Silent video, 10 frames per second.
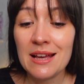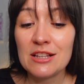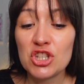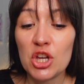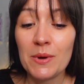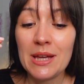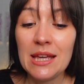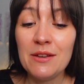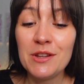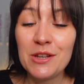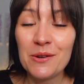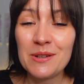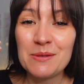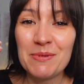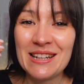So even
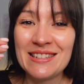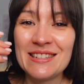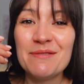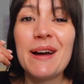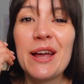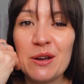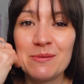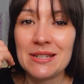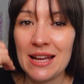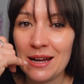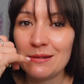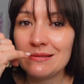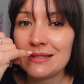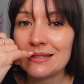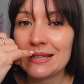going to places in my
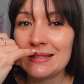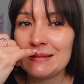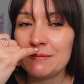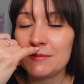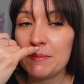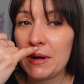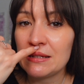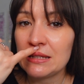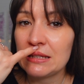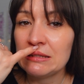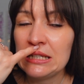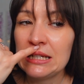hometown, it's going to seem really embarrassing now,